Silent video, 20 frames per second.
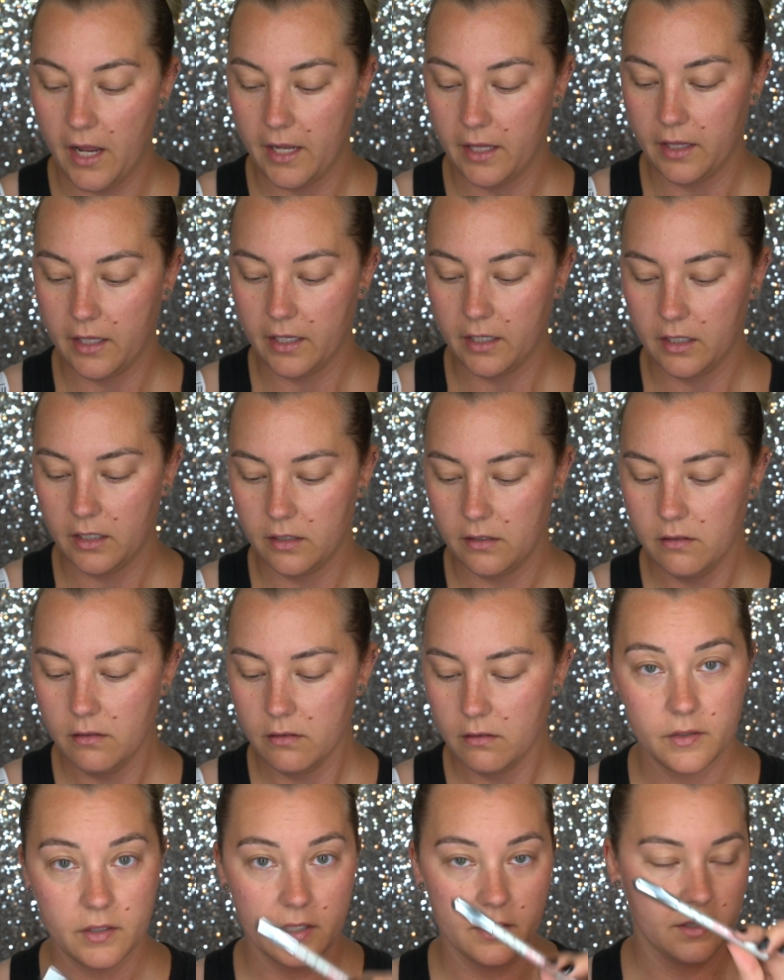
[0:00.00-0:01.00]
highlighted.
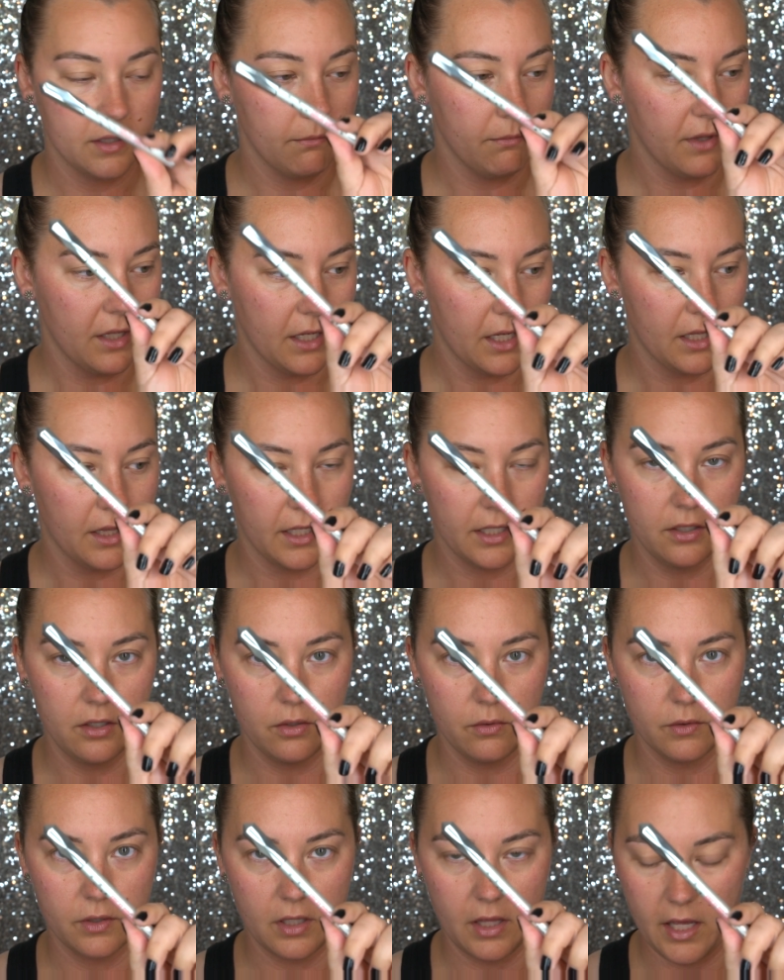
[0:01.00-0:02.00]
So that's something I like
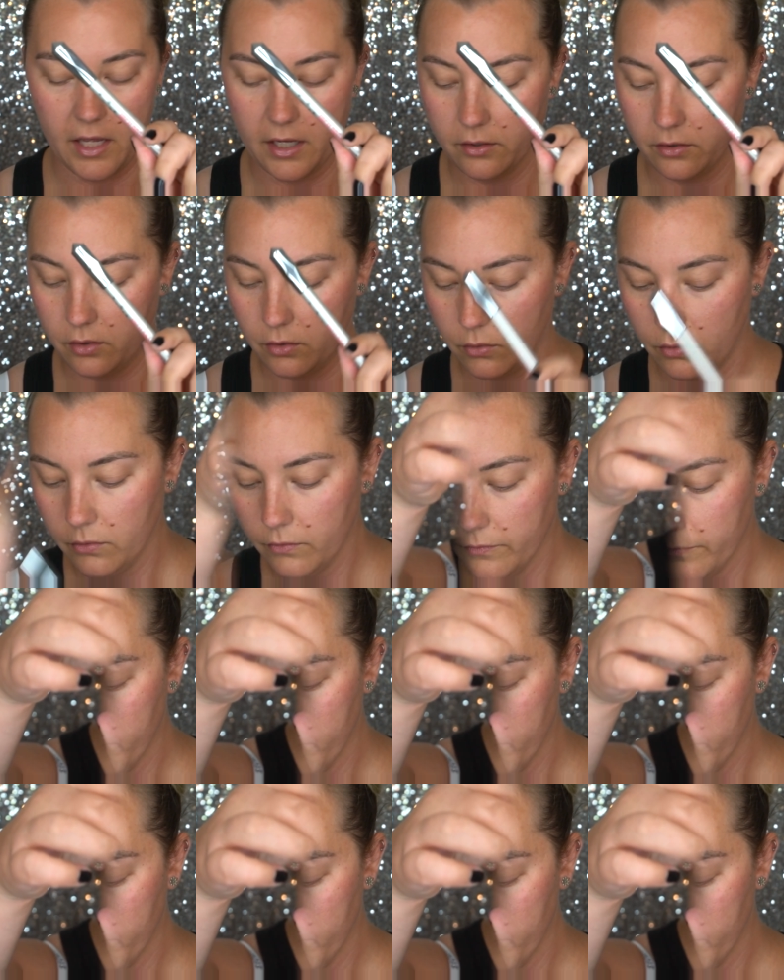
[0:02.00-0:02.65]
to use a lot too.